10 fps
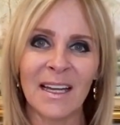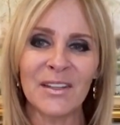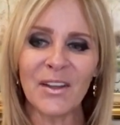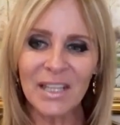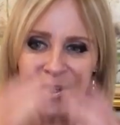
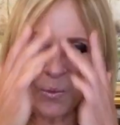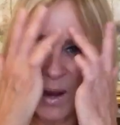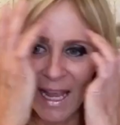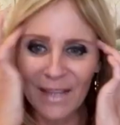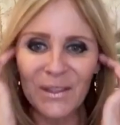not in a
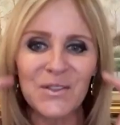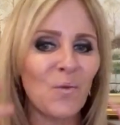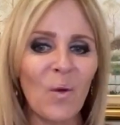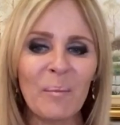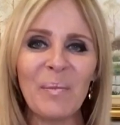way that's
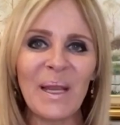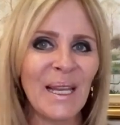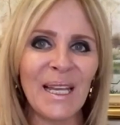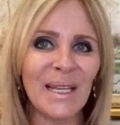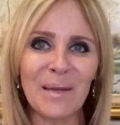
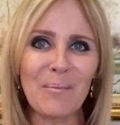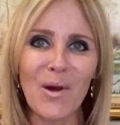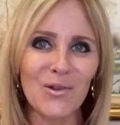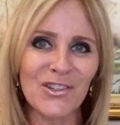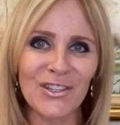wimpy and
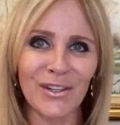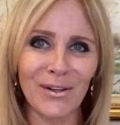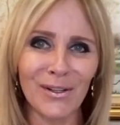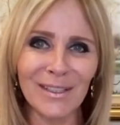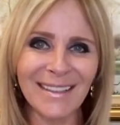
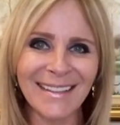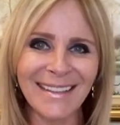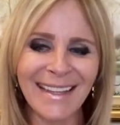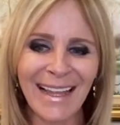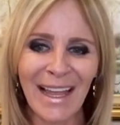emotional,
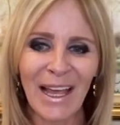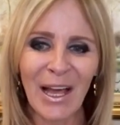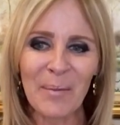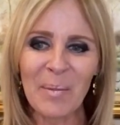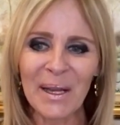
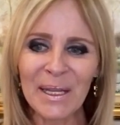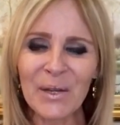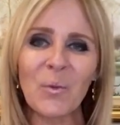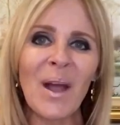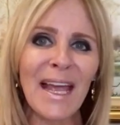but in
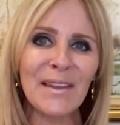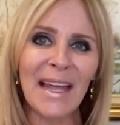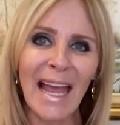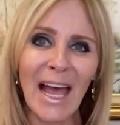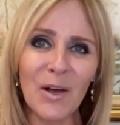a way
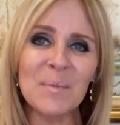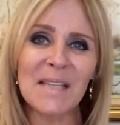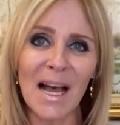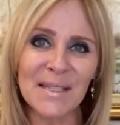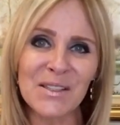that helps
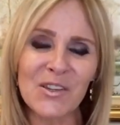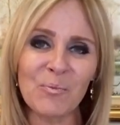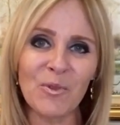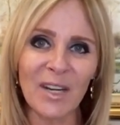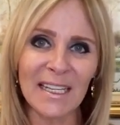us to
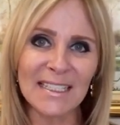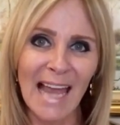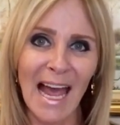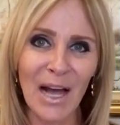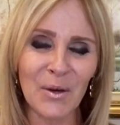bring
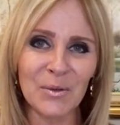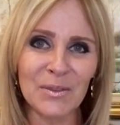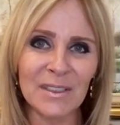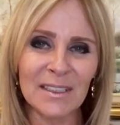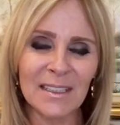
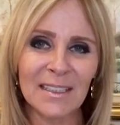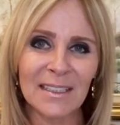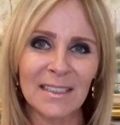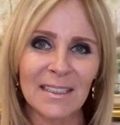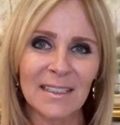down
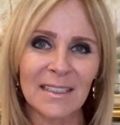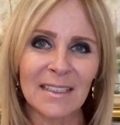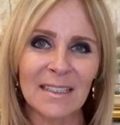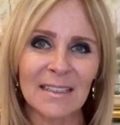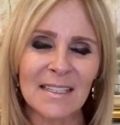
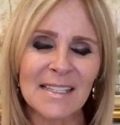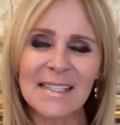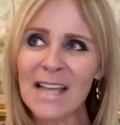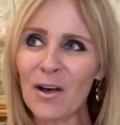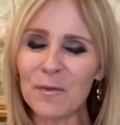the
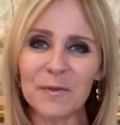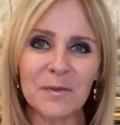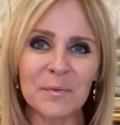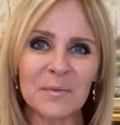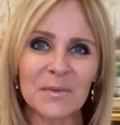
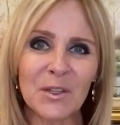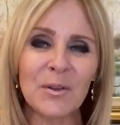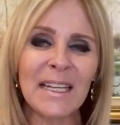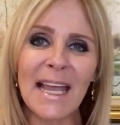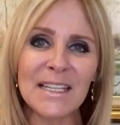
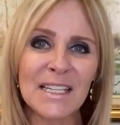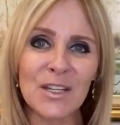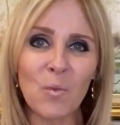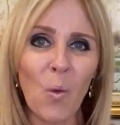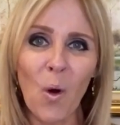
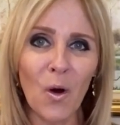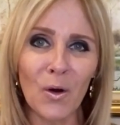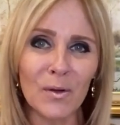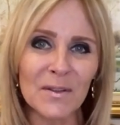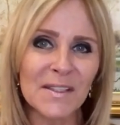self-created
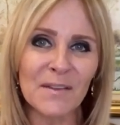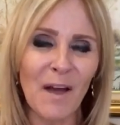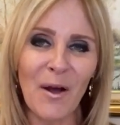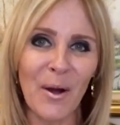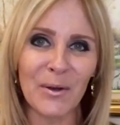walls of
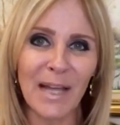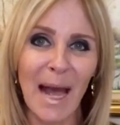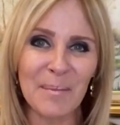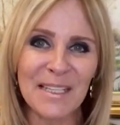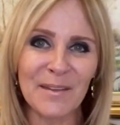our own
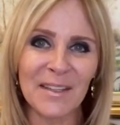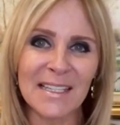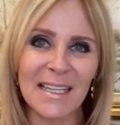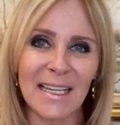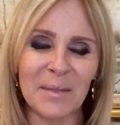
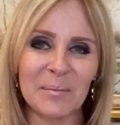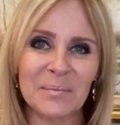captivity.